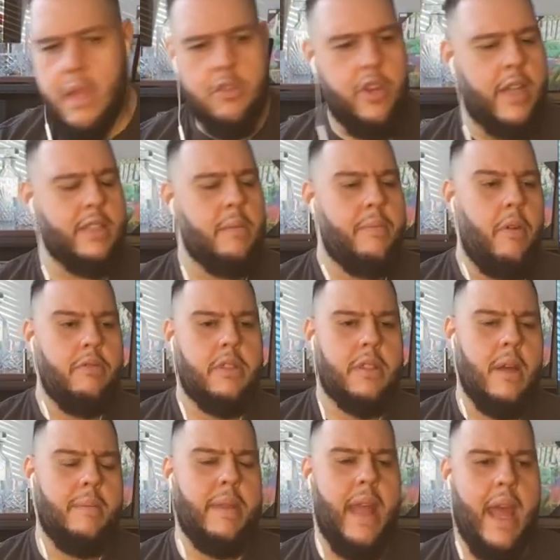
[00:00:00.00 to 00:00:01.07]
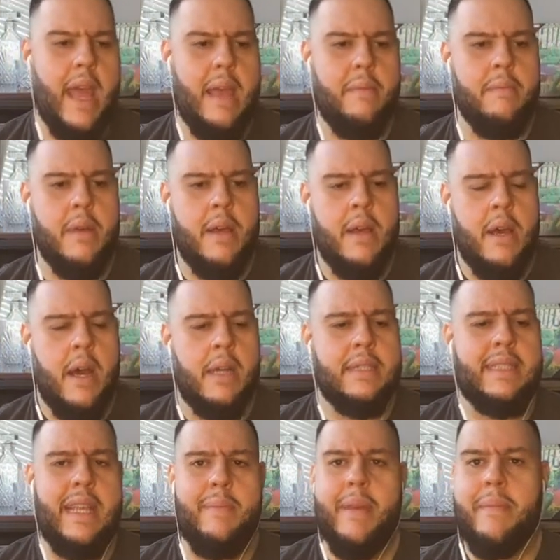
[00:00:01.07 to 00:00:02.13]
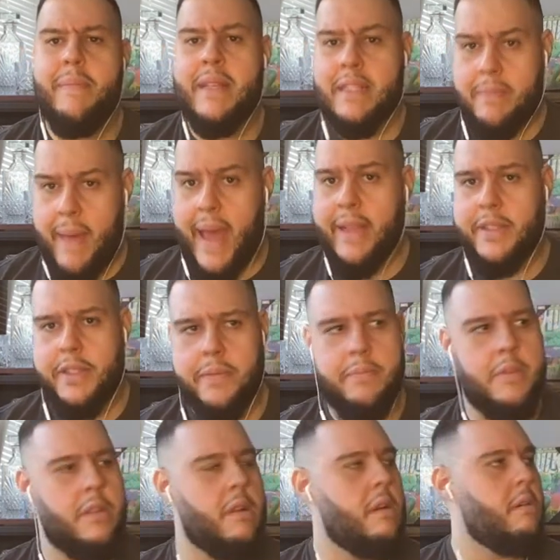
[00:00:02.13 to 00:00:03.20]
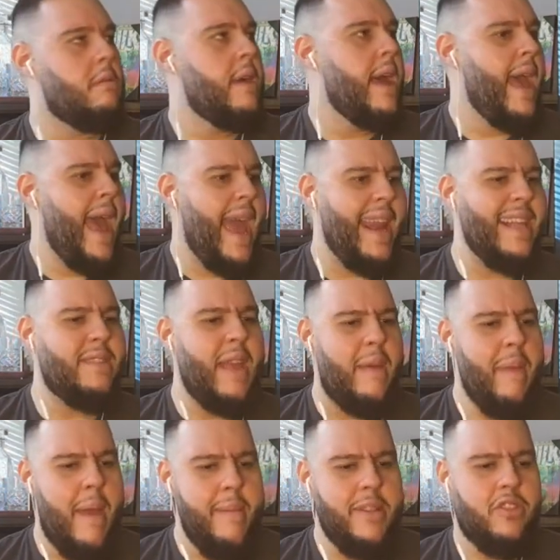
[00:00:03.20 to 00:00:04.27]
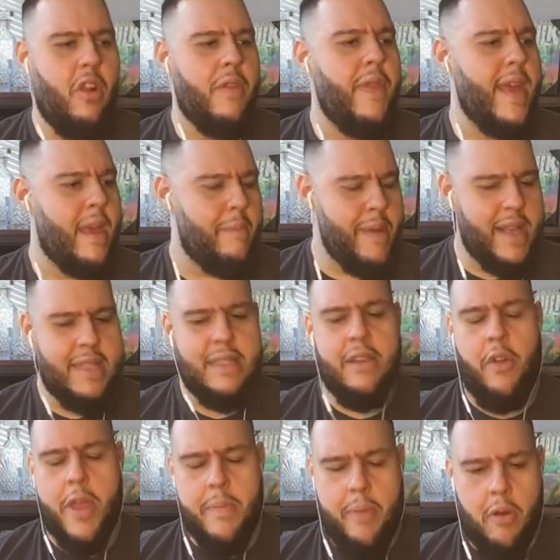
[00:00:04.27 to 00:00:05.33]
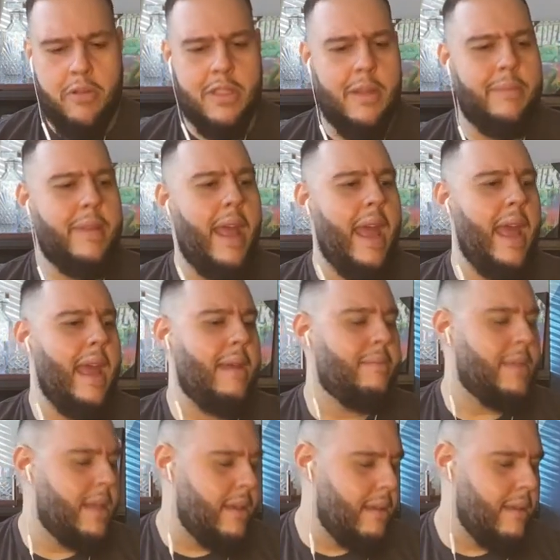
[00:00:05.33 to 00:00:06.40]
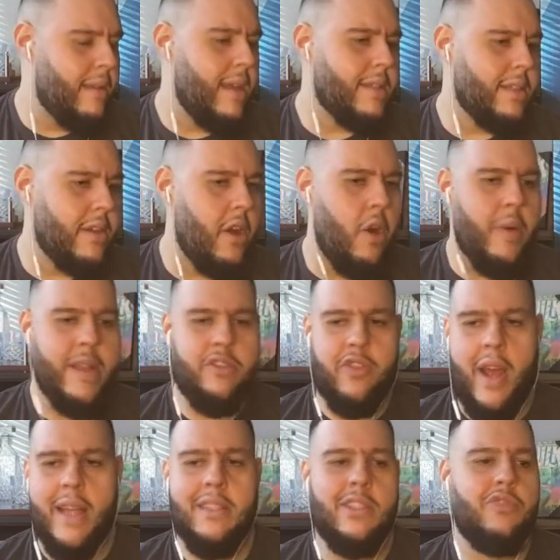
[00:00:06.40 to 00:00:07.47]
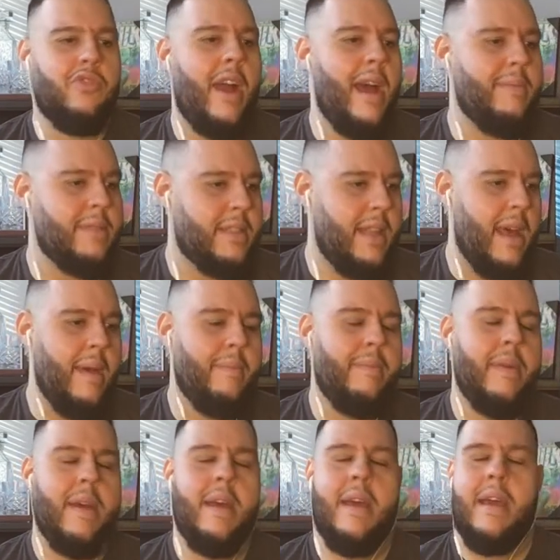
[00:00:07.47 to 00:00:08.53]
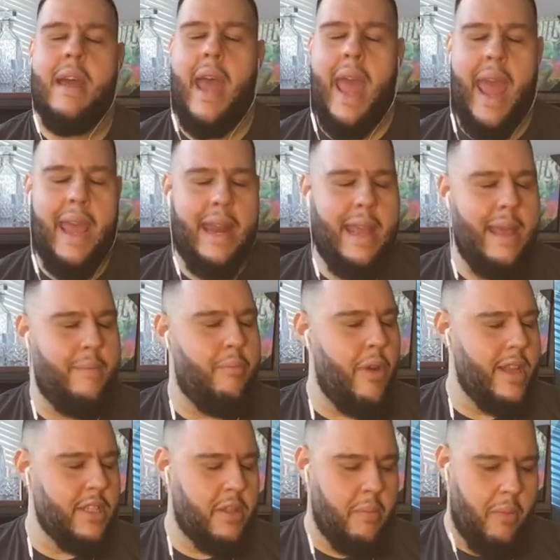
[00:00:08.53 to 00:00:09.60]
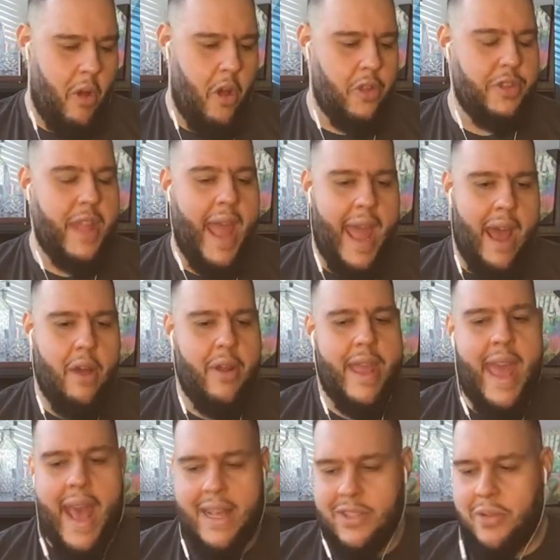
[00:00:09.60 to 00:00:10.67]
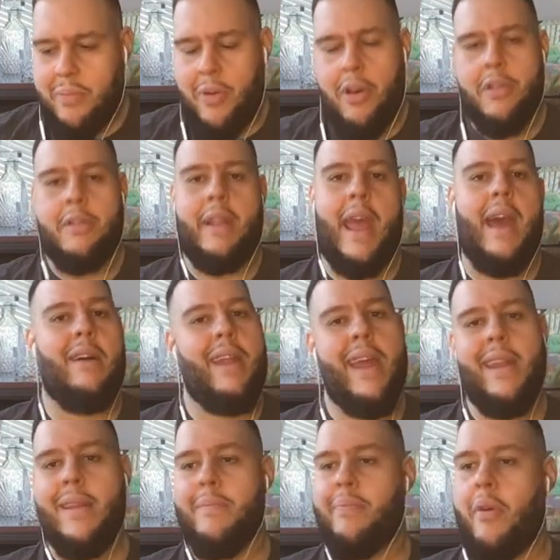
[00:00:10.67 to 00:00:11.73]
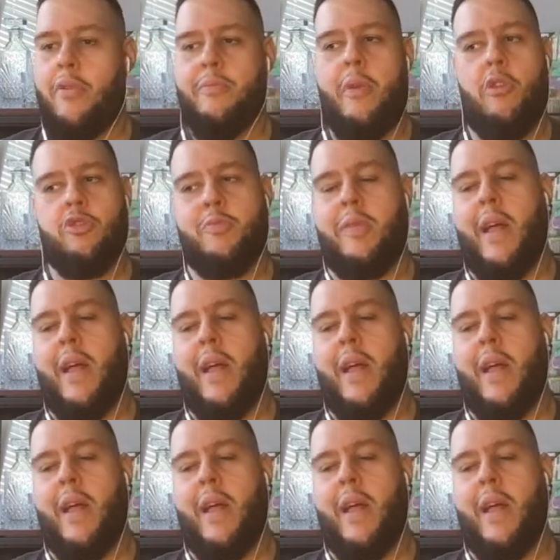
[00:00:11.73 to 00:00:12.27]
tries to post up Dame, a seeming mismatch, And it made me start thinking because, he posts up Dame, it doesn't go. He tries a drop step, and he brings the ball down. He has the ball down. Any post